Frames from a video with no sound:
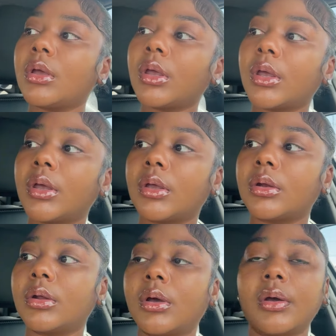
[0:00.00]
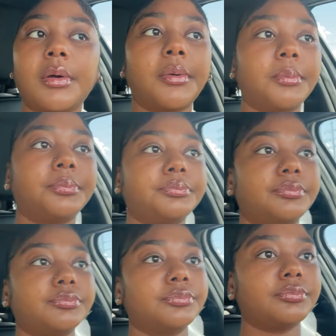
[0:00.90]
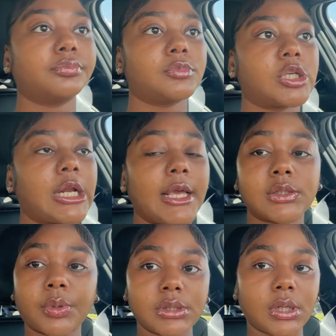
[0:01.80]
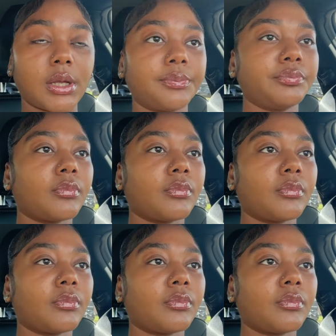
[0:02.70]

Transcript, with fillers: And um, today is Wednesday.